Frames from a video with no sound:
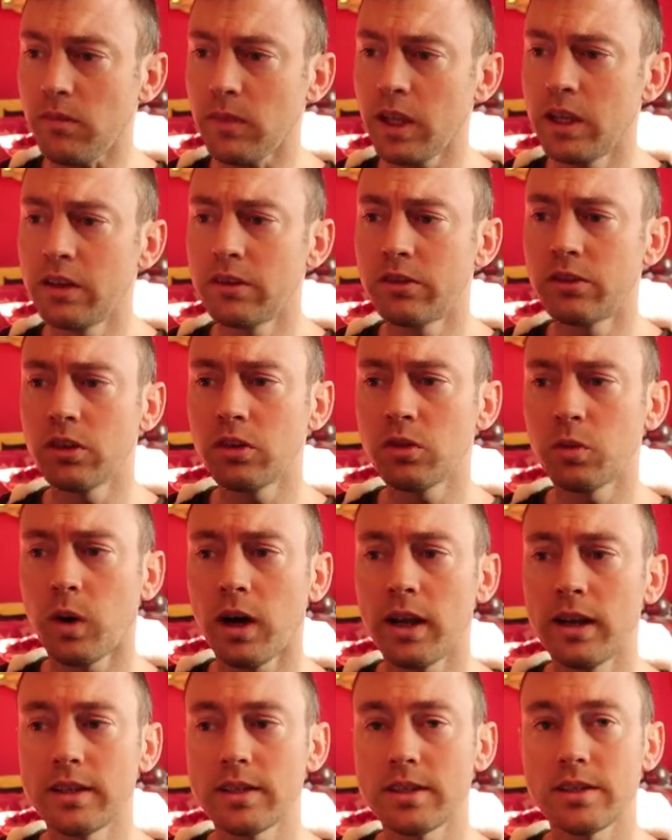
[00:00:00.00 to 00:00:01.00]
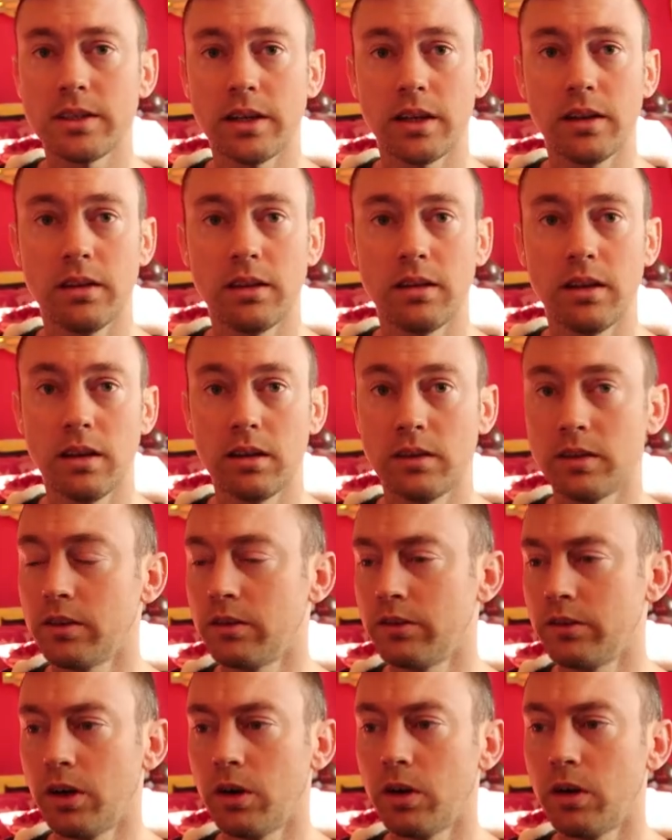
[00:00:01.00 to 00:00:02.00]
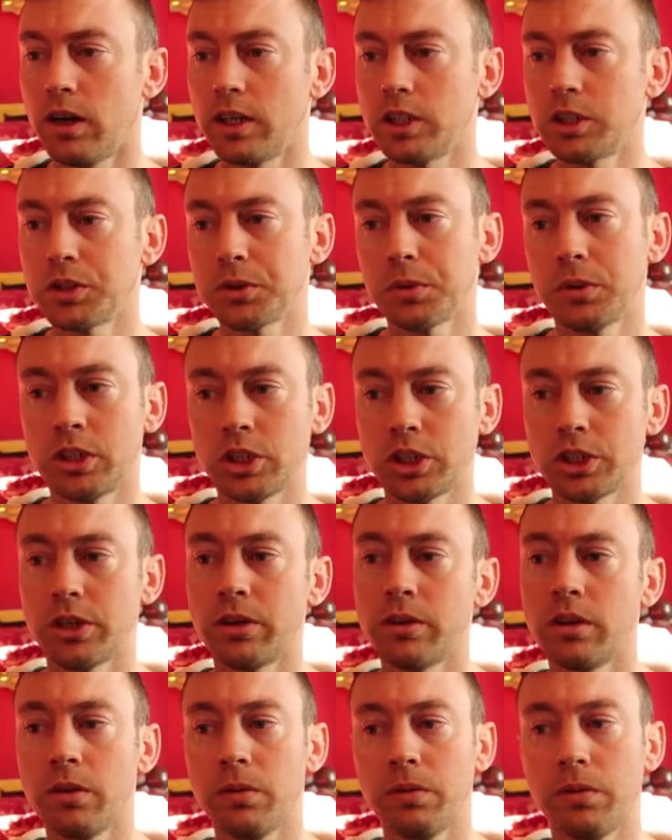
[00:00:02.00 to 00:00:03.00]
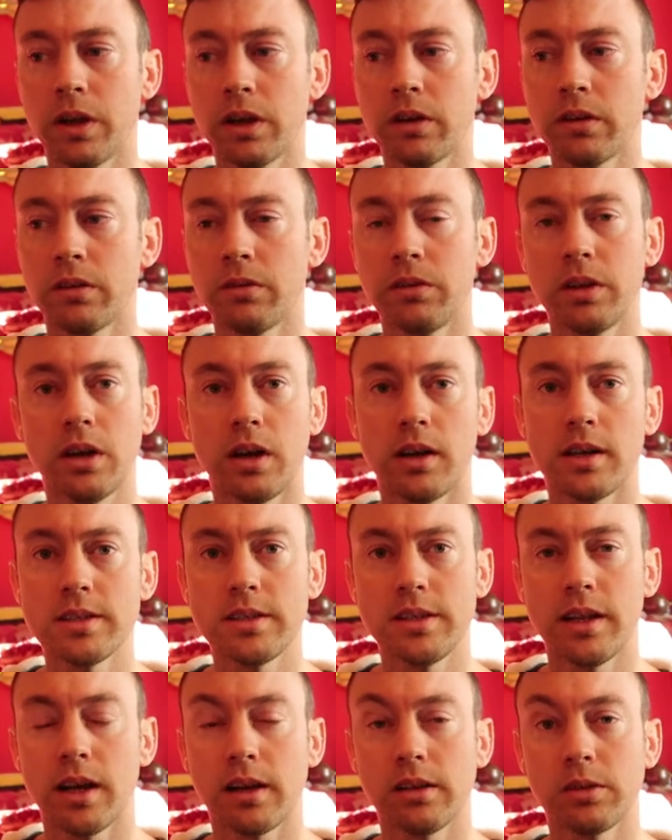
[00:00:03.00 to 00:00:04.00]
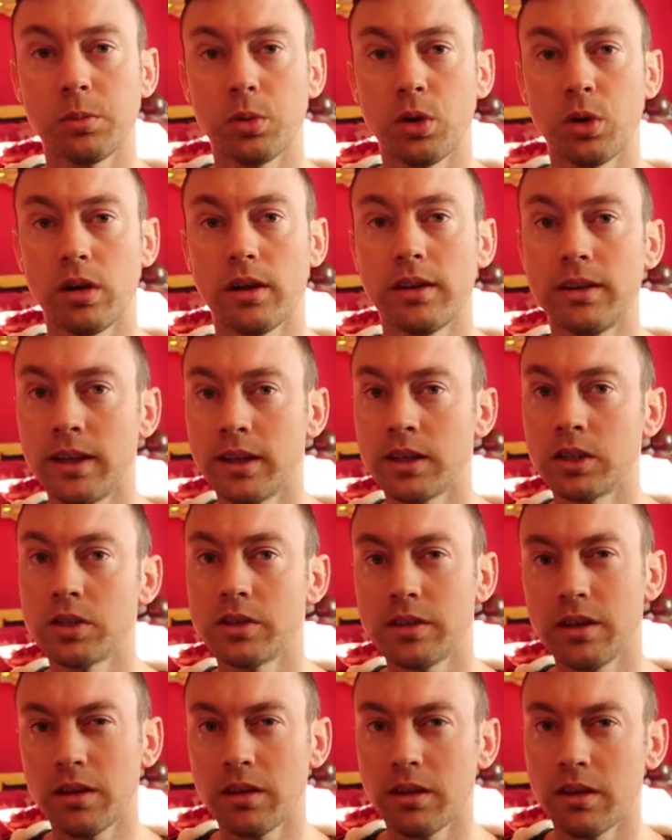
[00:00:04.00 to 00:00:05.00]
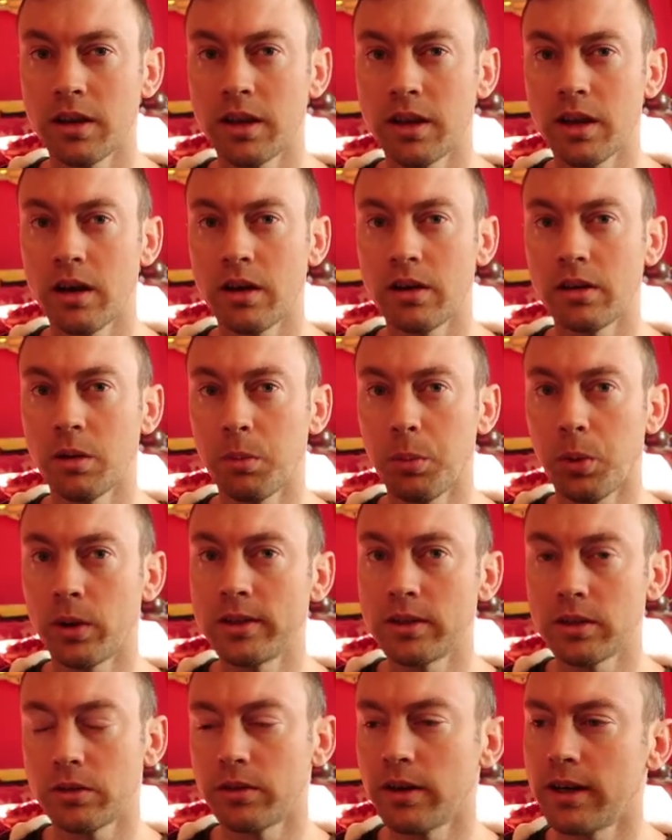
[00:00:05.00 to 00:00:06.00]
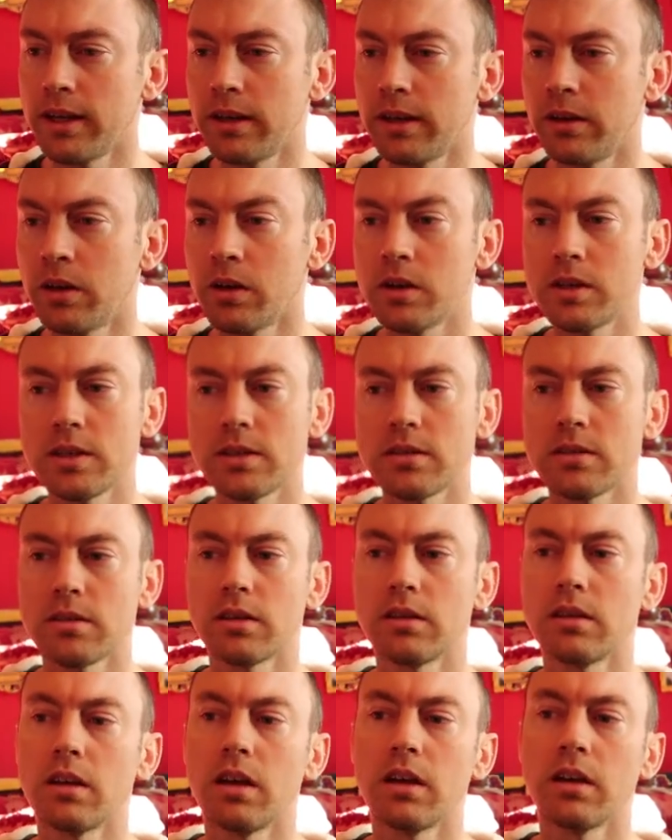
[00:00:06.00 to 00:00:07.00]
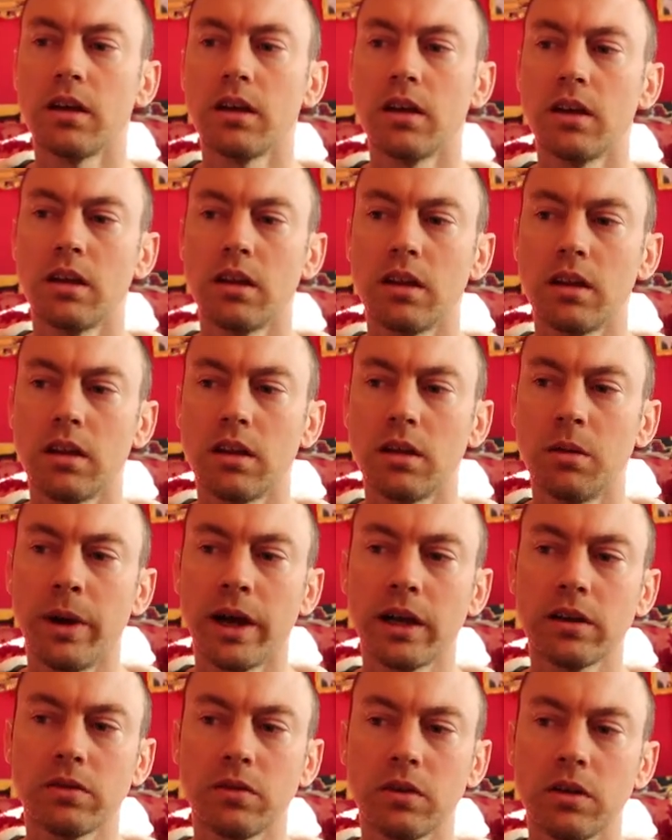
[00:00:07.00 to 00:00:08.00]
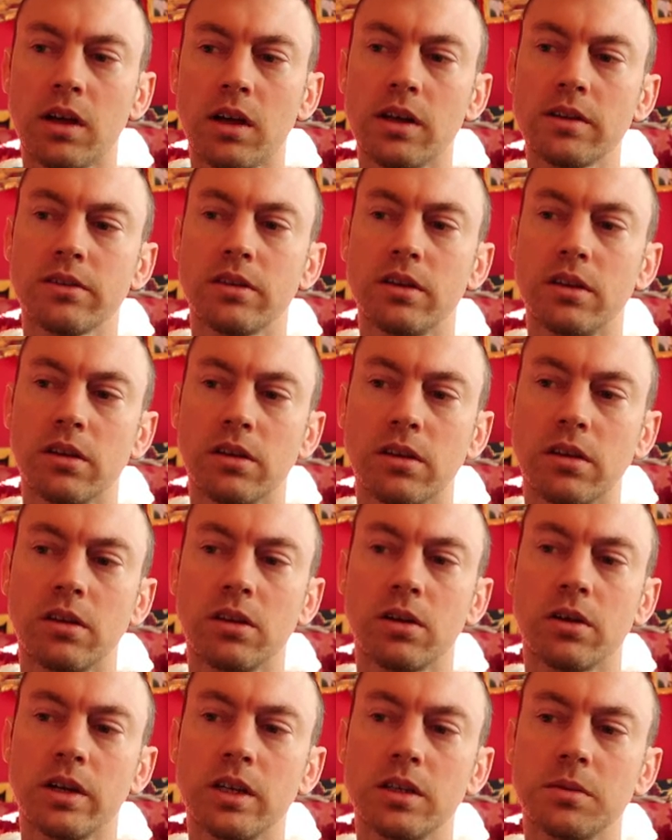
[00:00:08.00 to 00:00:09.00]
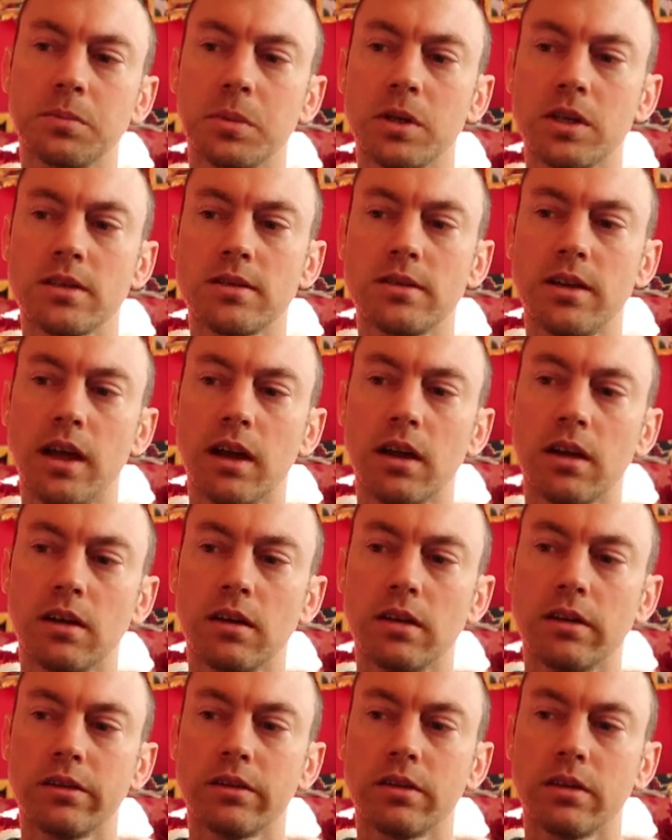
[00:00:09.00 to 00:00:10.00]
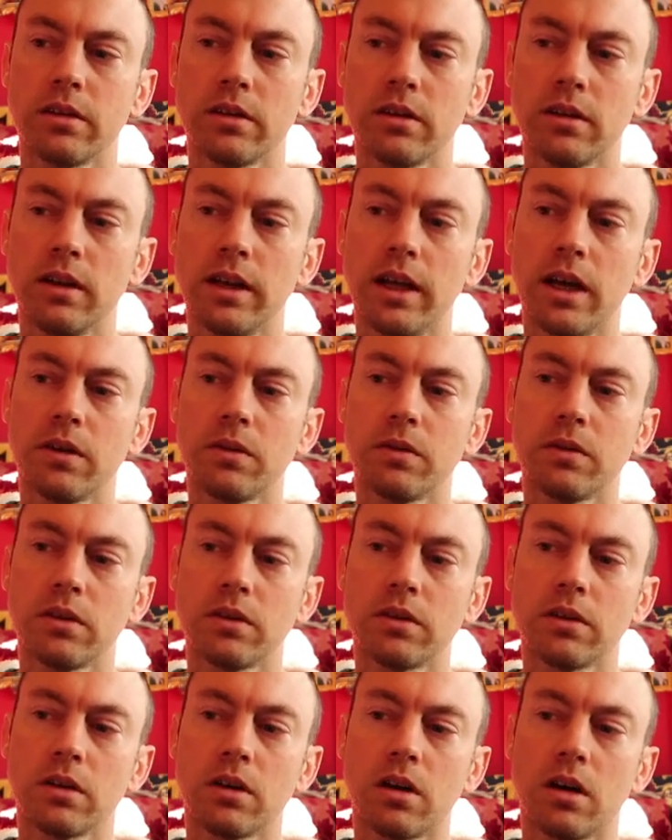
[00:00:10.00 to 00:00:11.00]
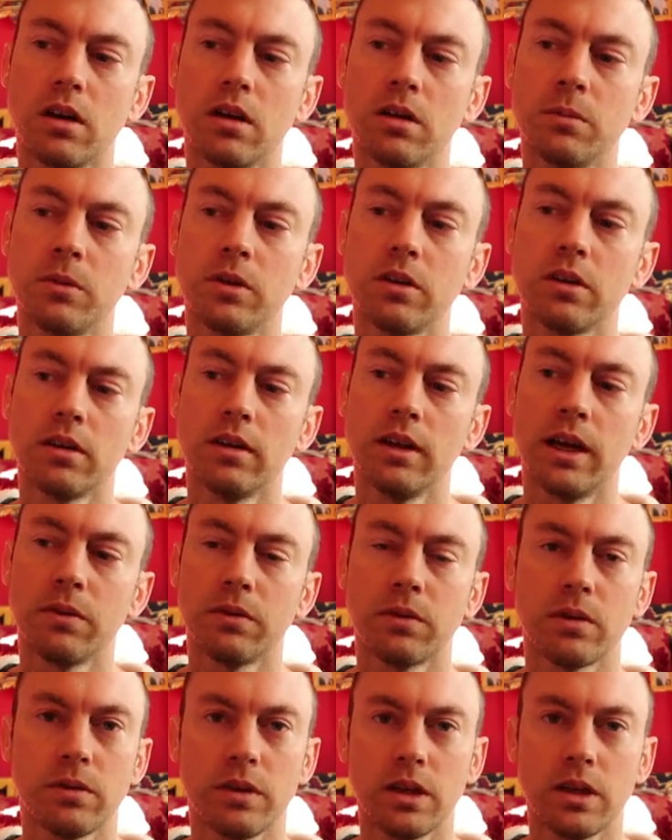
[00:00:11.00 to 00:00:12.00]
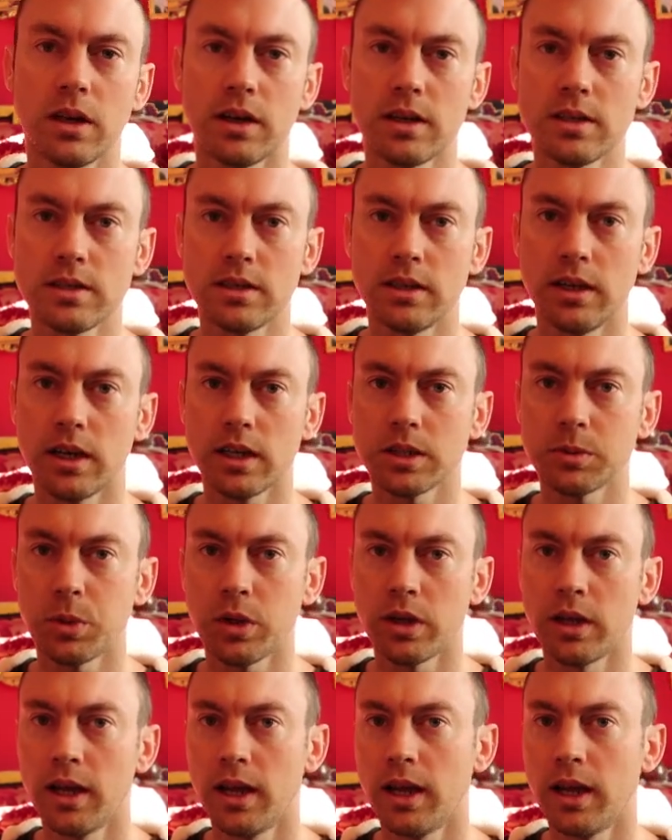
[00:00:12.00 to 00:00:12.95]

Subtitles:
is just while it's set there to 0, I just want to show you the effect of the RC Expo. And the interesting thing here, and the point to really note, is that the max velocity, or the degrees per second, is to the left. It's the column to the left of the RC Expo,